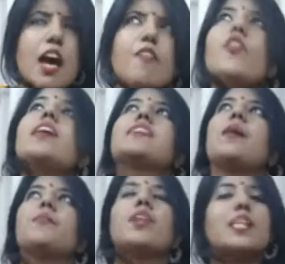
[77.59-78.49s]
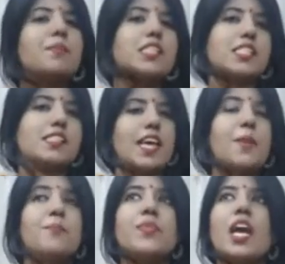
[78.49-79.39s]
For example, let me say,
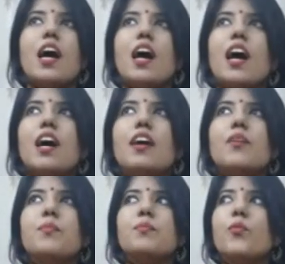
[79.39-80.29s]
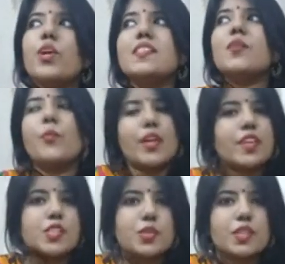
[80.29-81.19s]
what is the weather
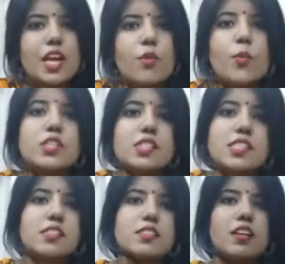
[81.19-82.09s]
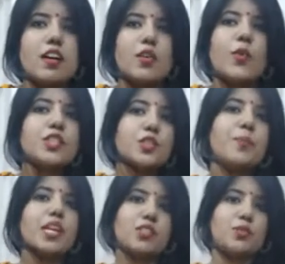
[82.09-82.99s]
today, or what is going to
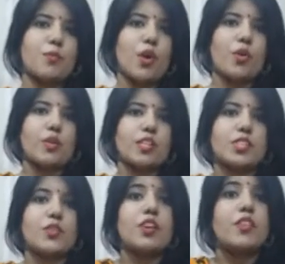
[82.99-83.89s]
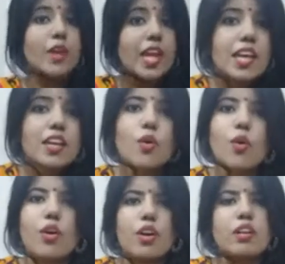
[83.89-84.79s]
be it tomorrow? Is it gonna rain
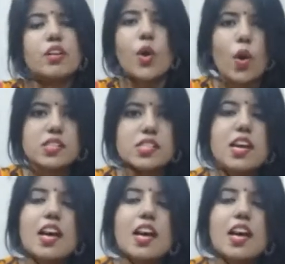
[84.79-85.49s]
or not?